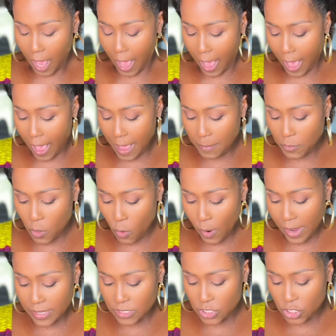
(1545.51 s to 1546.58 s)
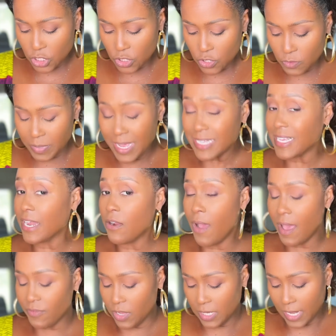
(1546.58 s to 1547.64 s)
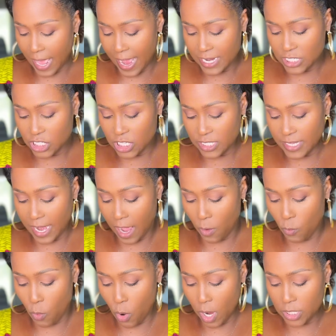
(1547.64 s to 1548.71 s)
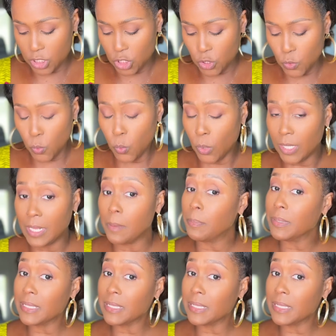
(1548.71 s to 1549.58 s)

I'm going to, because I don't have on lashes and I want to really